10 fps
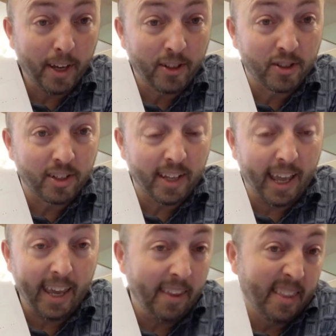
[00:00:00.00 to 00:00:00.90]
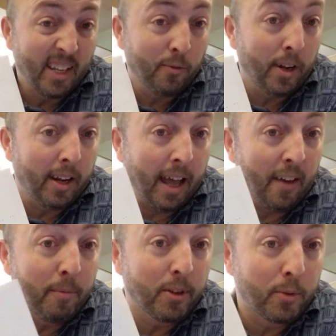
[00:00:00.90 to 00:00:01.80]
pages a day, that's what
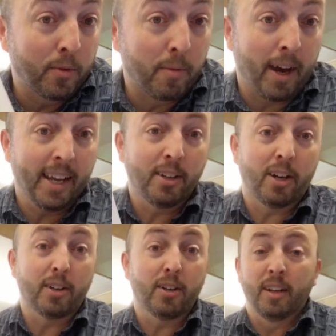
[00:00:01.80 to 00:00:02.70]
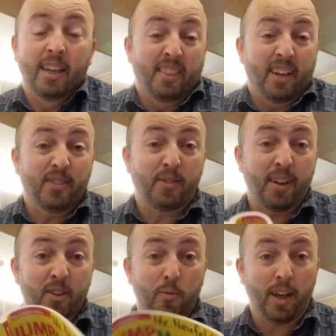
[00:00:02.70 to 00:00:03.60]
I've been doing with my daughter, that's
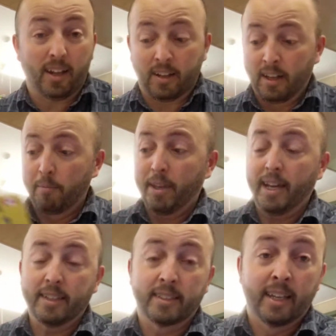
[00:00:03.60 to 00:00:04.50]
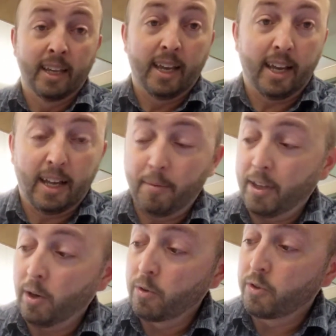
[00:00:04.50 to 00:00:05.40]
fine as well. Because uh,
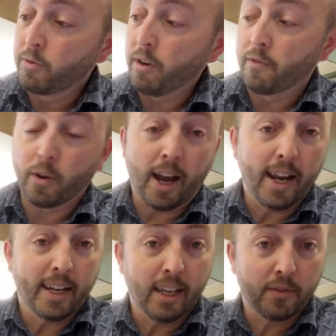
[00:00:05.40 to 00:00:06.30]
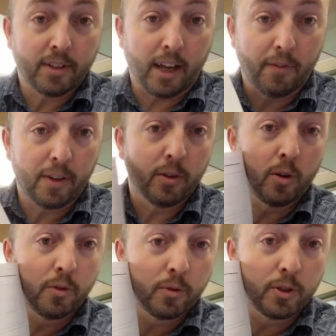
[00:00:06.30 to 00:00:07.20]
it goes through a variety of stuff. He'll
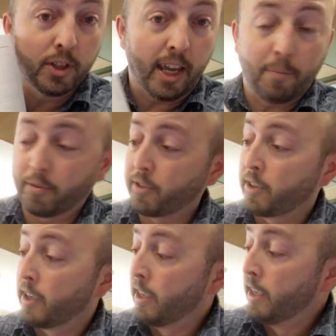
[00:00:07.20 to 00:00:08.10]
go through shapes